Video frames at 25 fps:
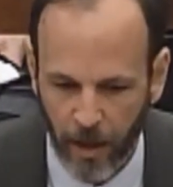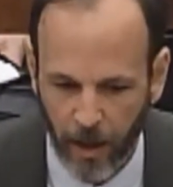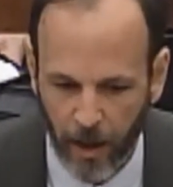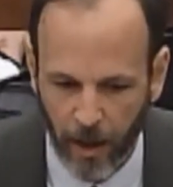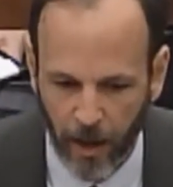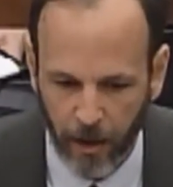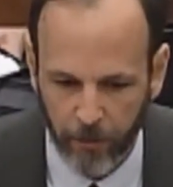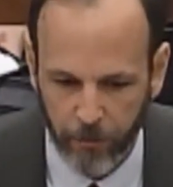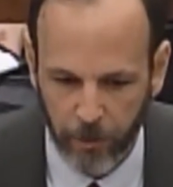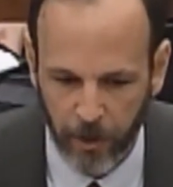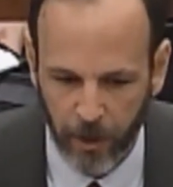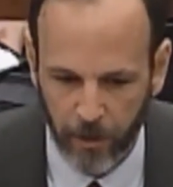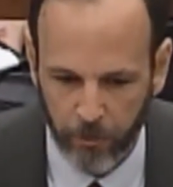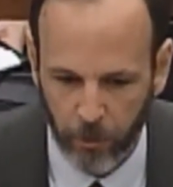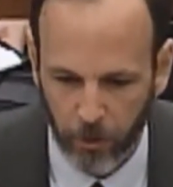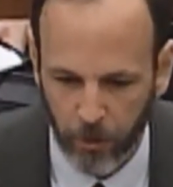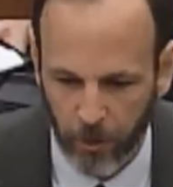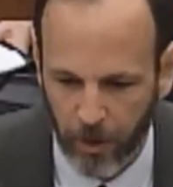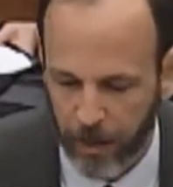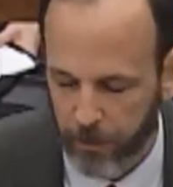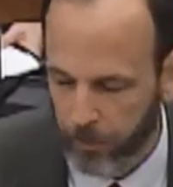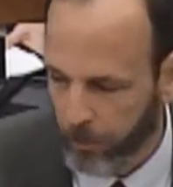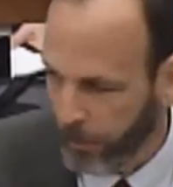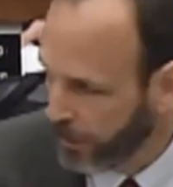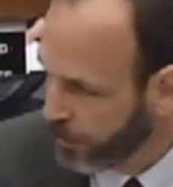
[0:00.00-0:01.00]
I've never
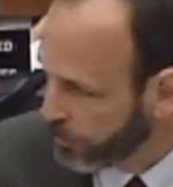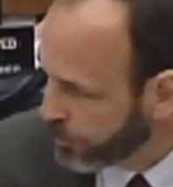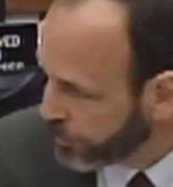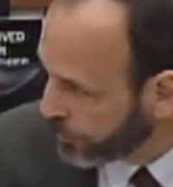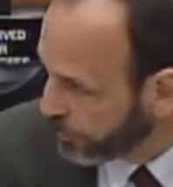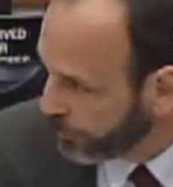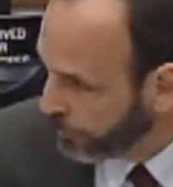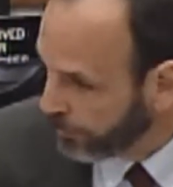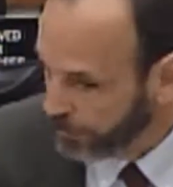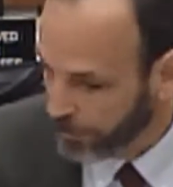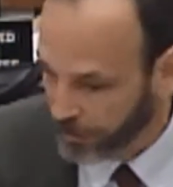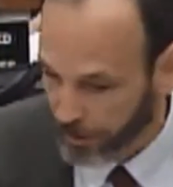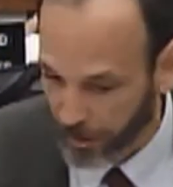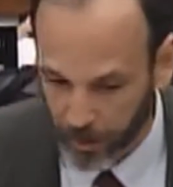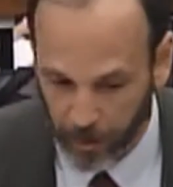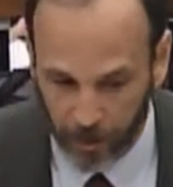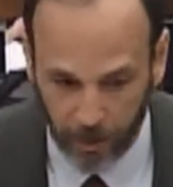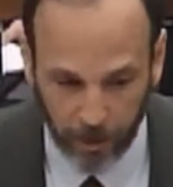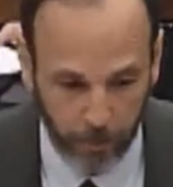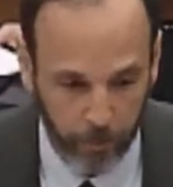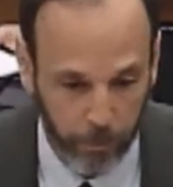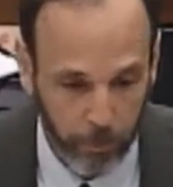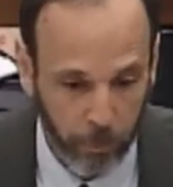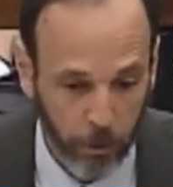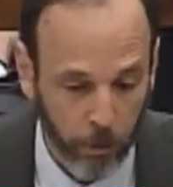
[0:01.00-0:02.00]
administered
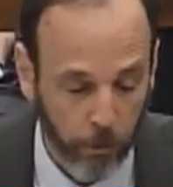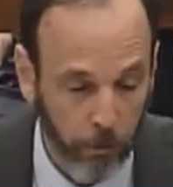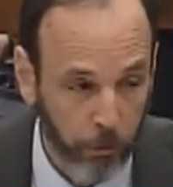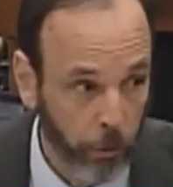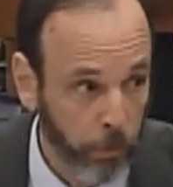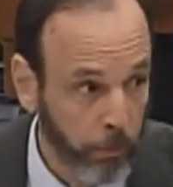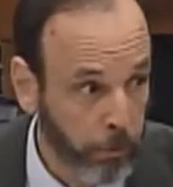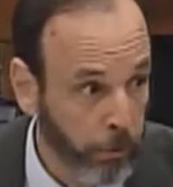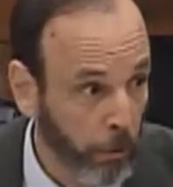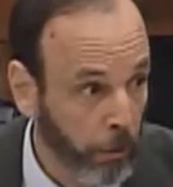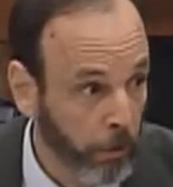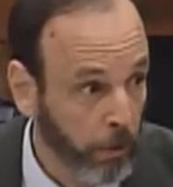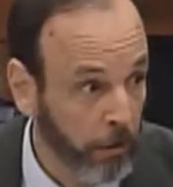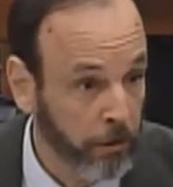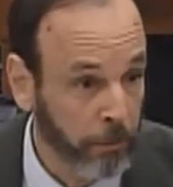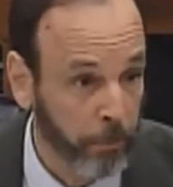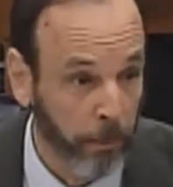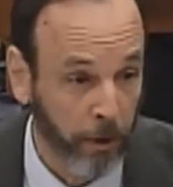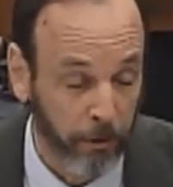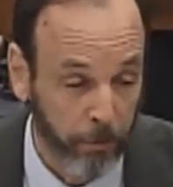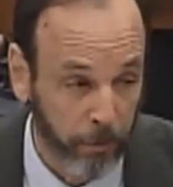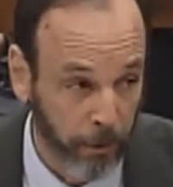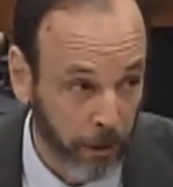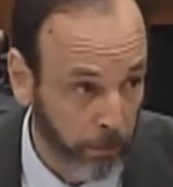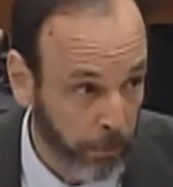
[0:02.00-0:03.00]
uh, peer reviewed programs,
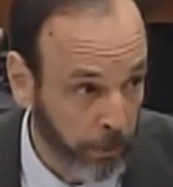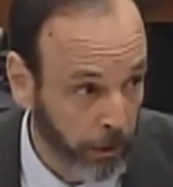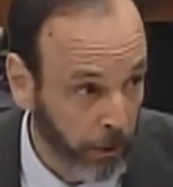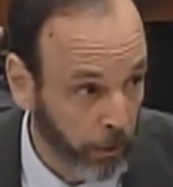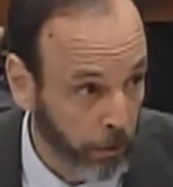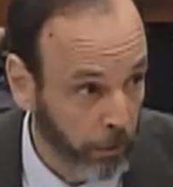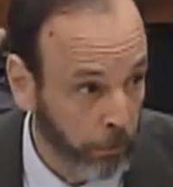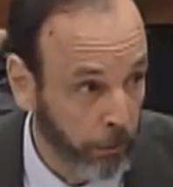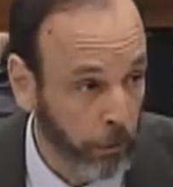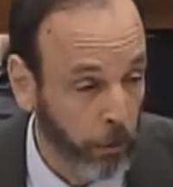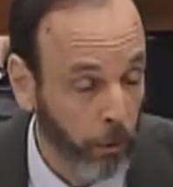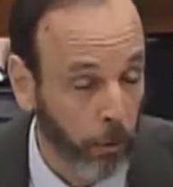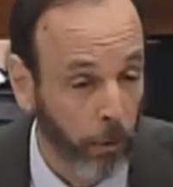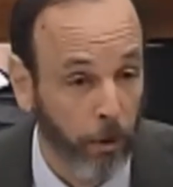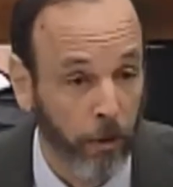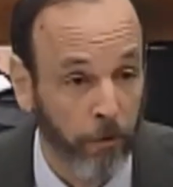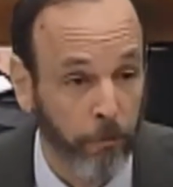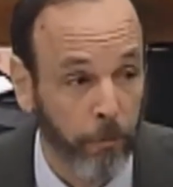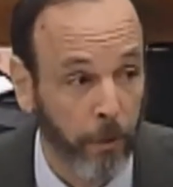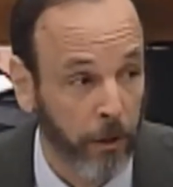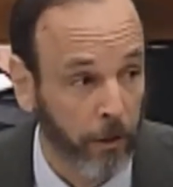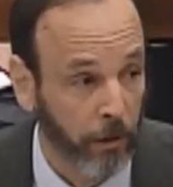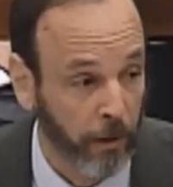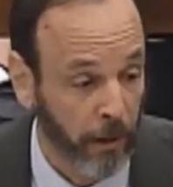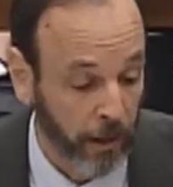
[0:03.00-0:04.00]
but I've been a peer reviewer. I've
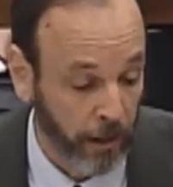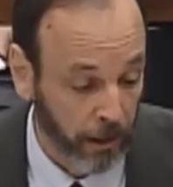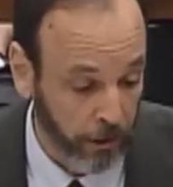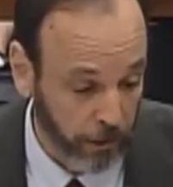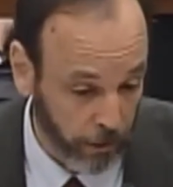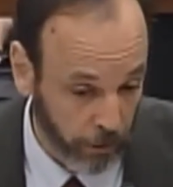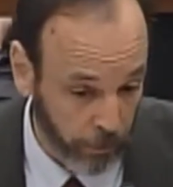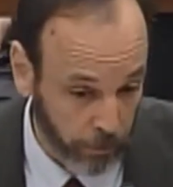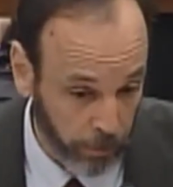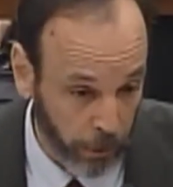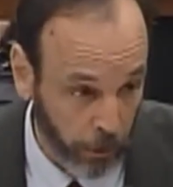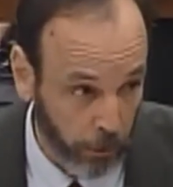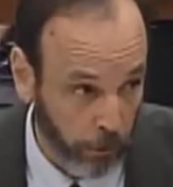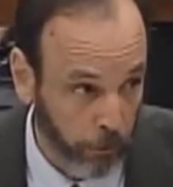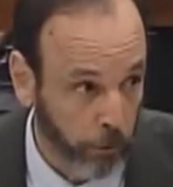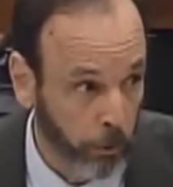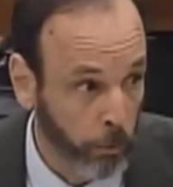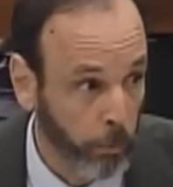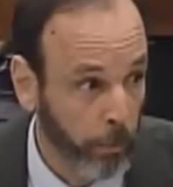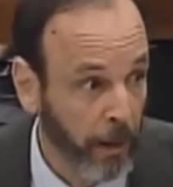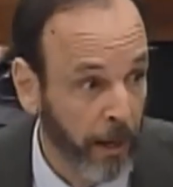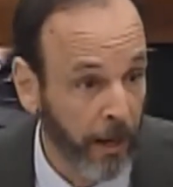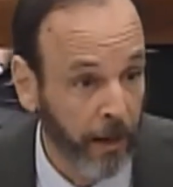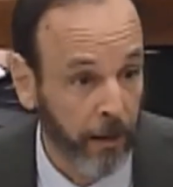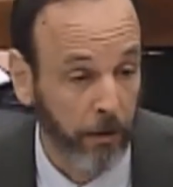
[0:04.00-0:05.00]
been on NSF peer review
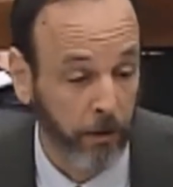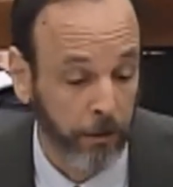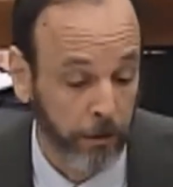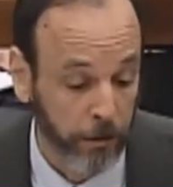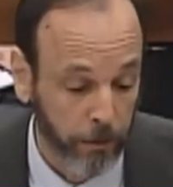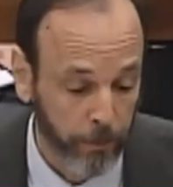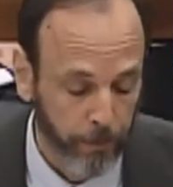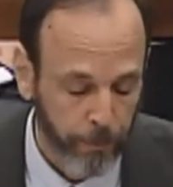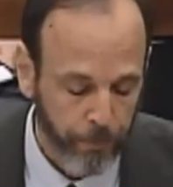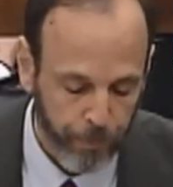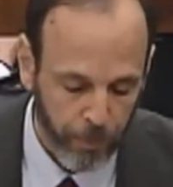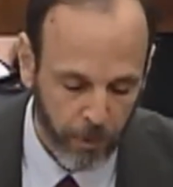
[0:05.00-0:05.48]
panels.